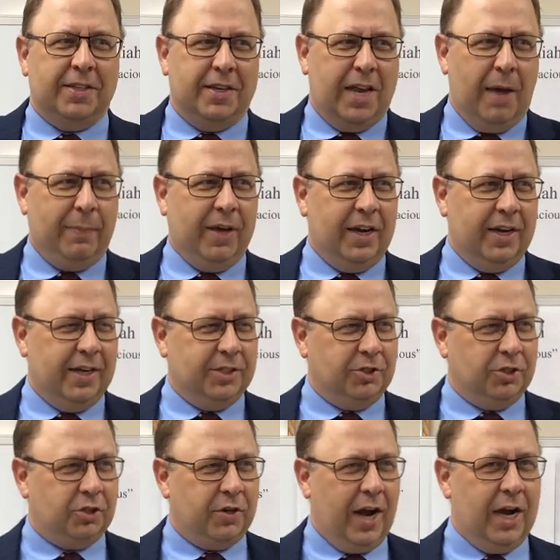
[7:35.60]
Nebuchadnezzar
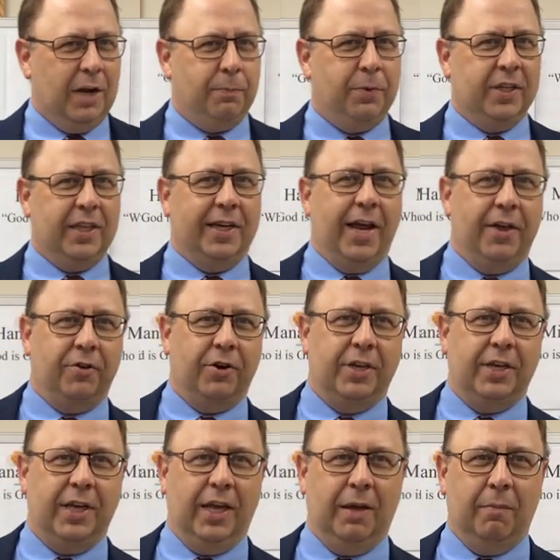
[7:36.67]
is trying to put together a
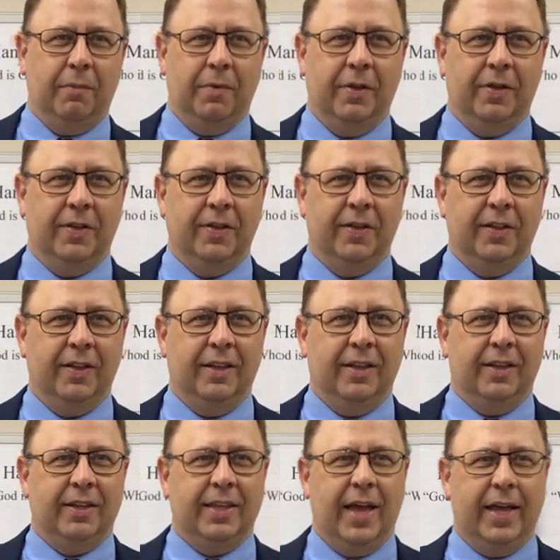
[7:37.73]
team.
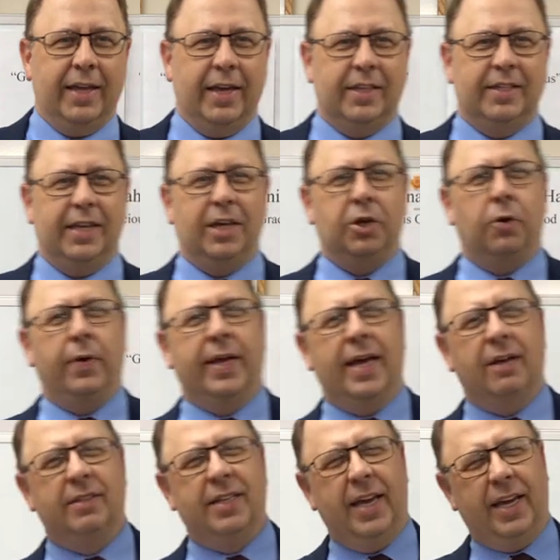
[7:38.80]
Yeah, yeah, you see, going
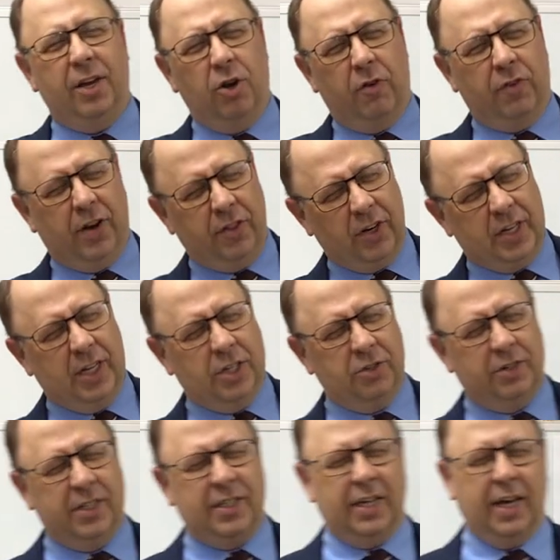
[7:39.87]
out, taking over other
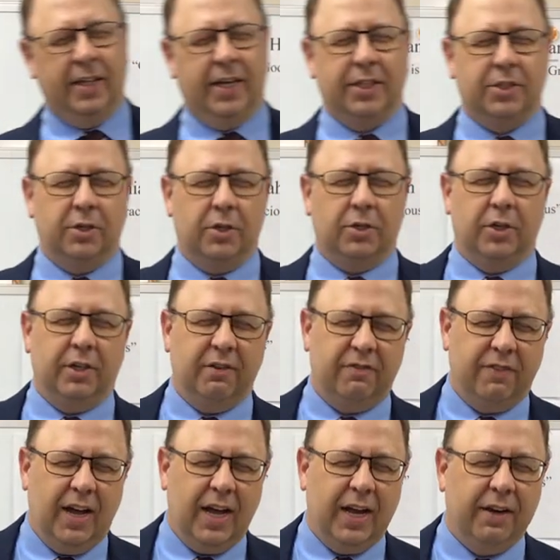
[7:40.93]
countries, yeah, that's all good and
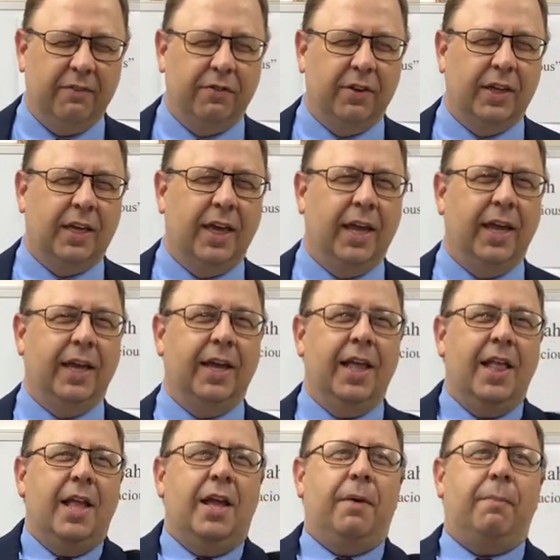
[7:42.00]
fine for the king,
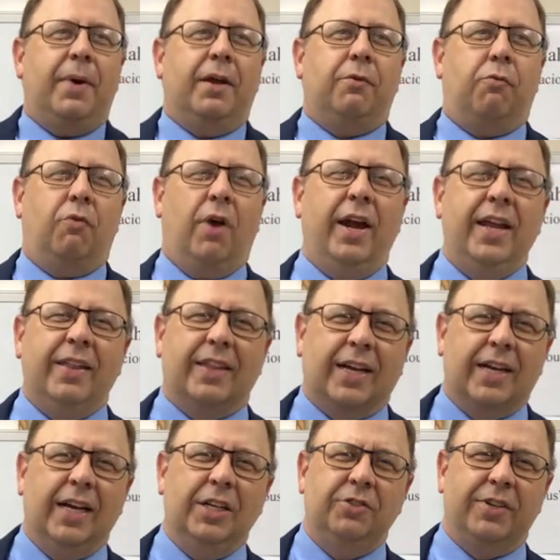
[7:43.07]
but running the
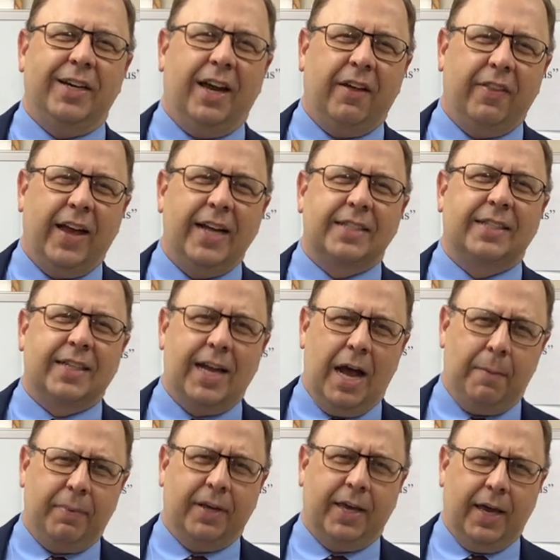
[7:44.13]
country, now that's
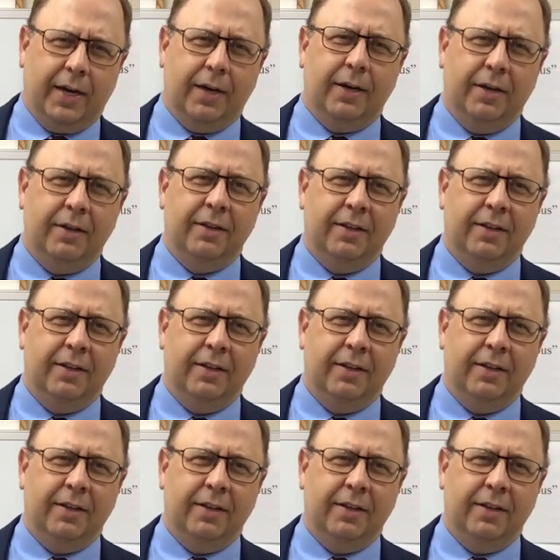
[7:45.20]
complicated.